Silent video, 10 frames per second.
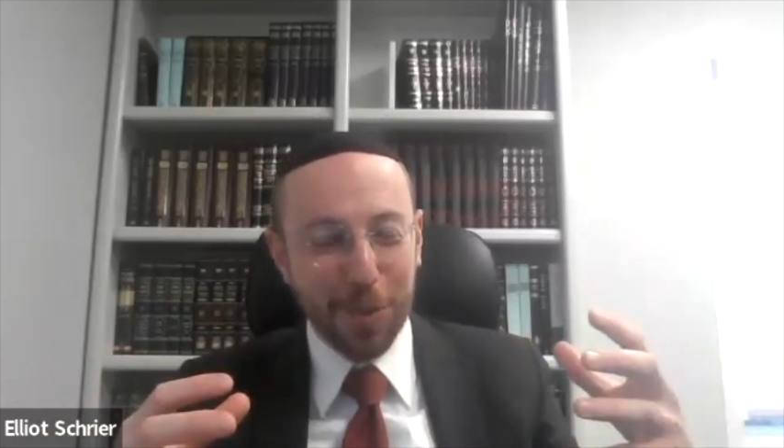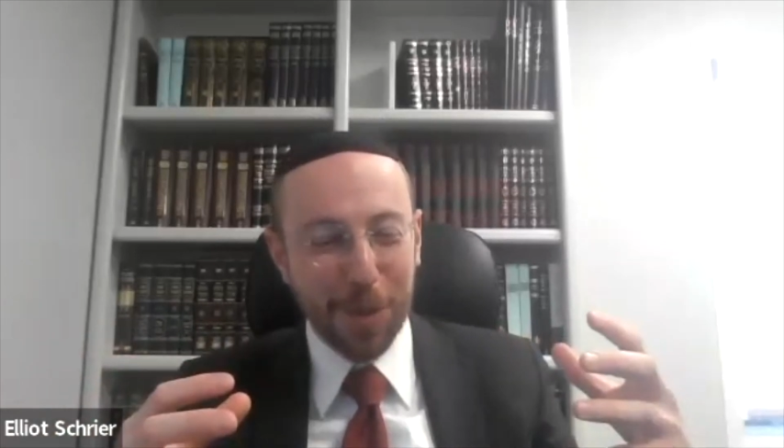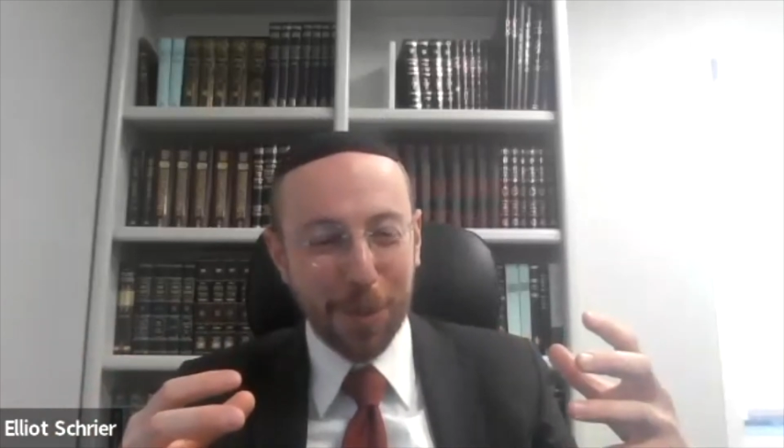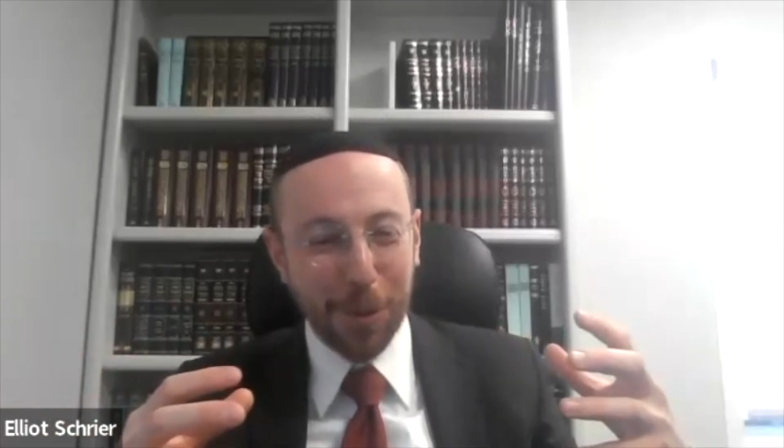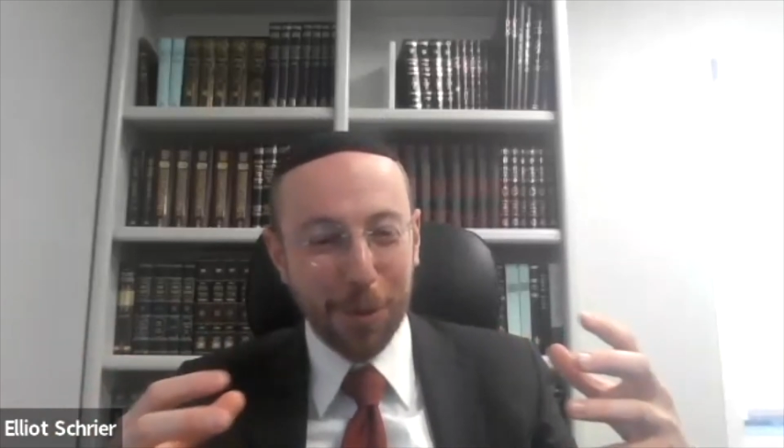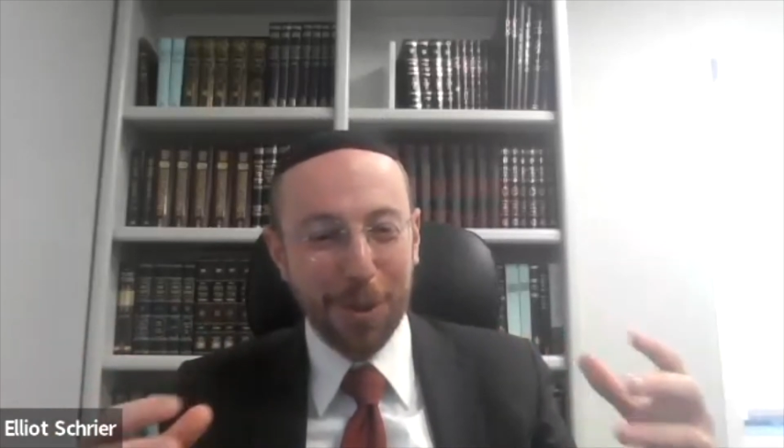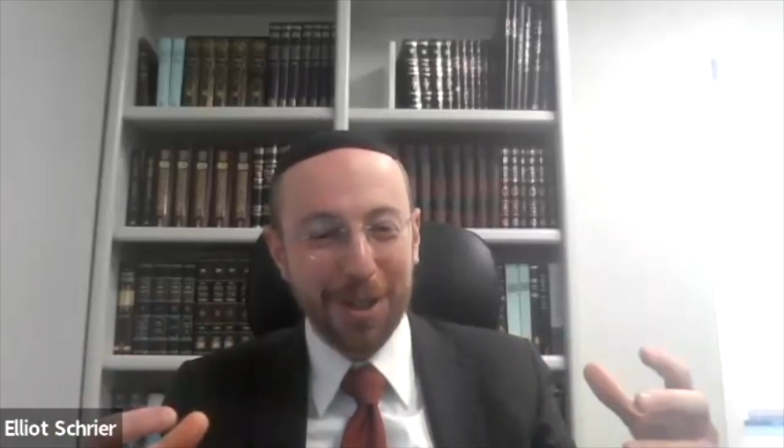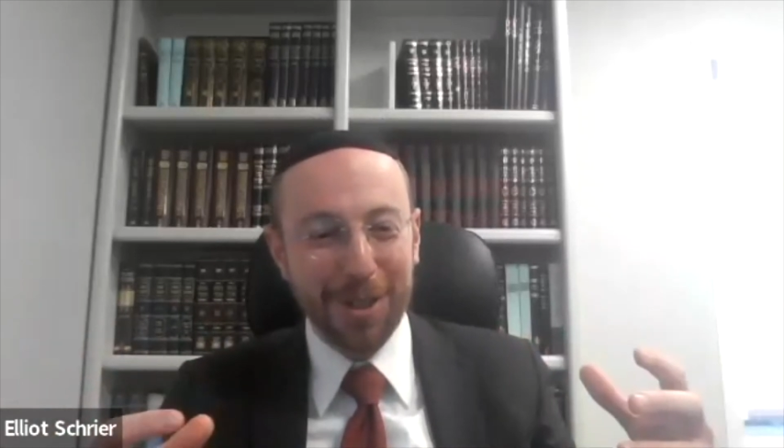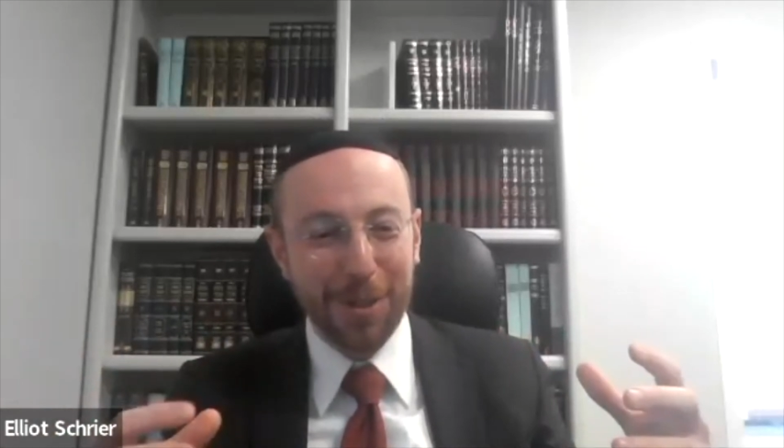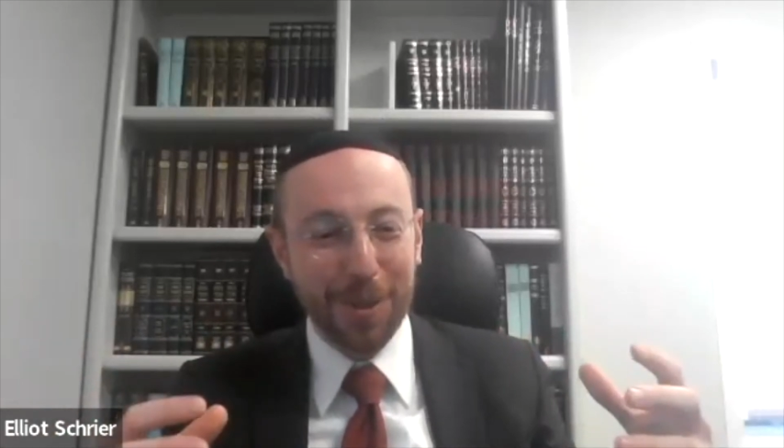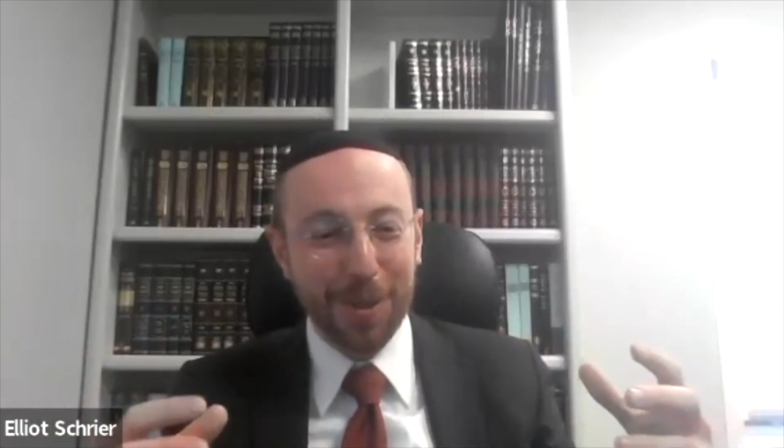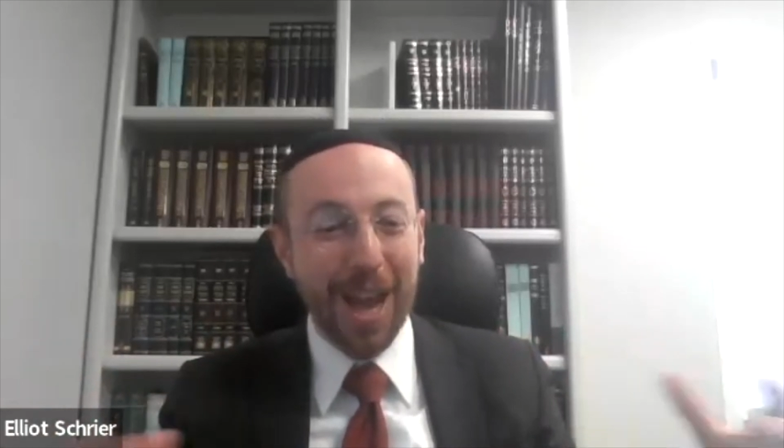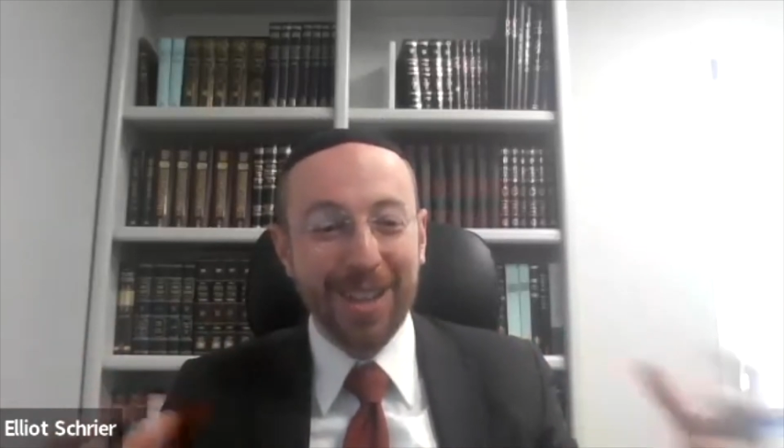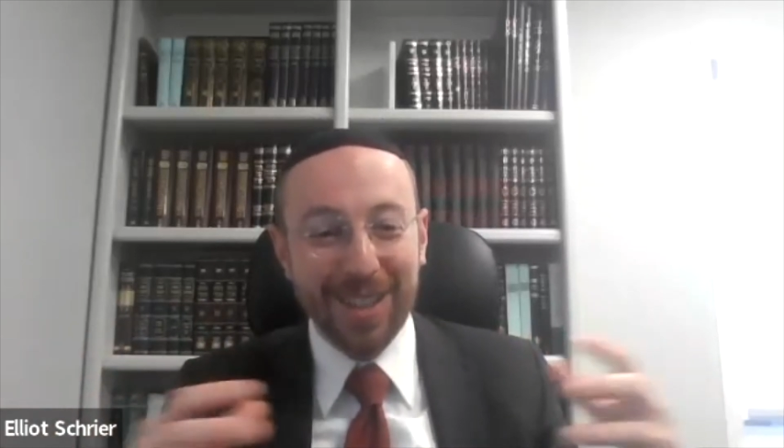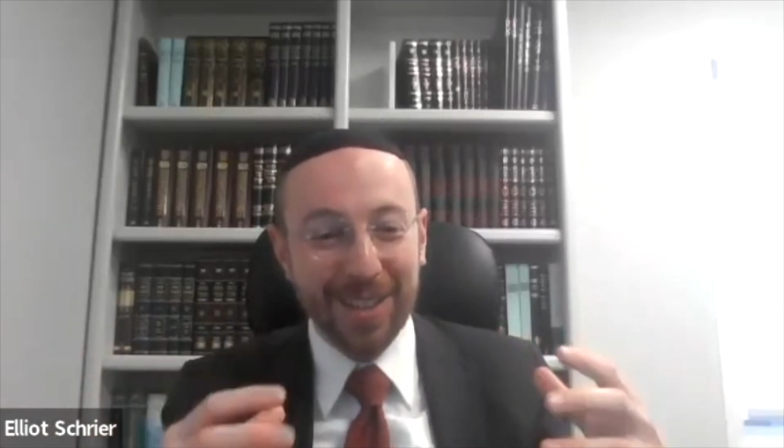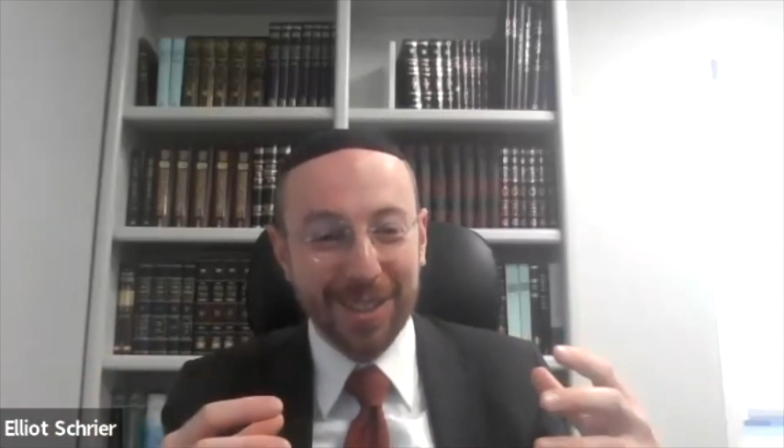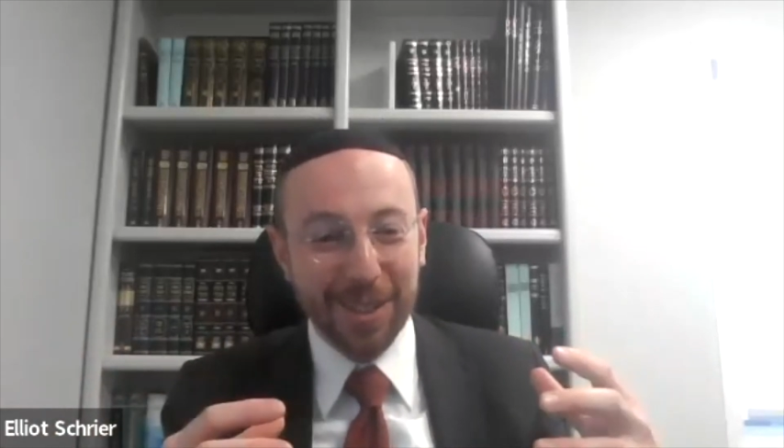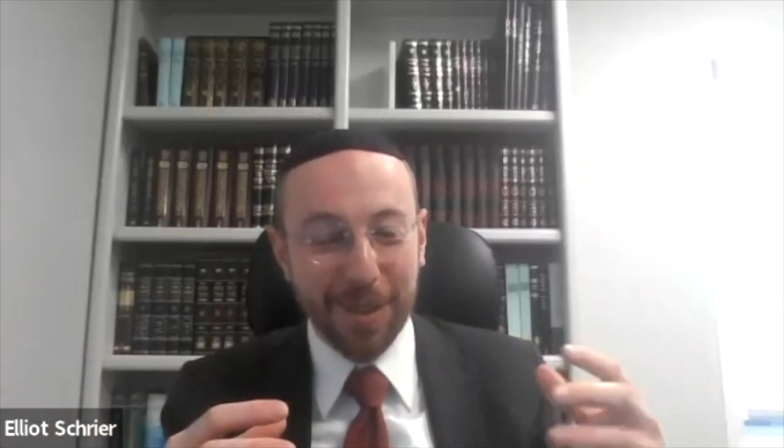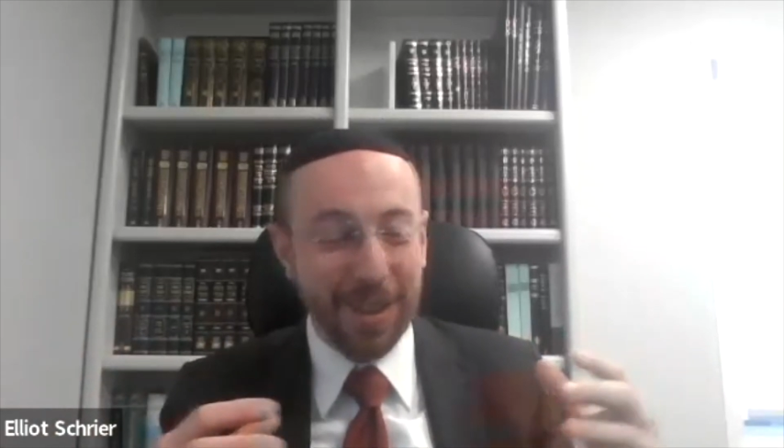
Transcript: people who were who were not attentive,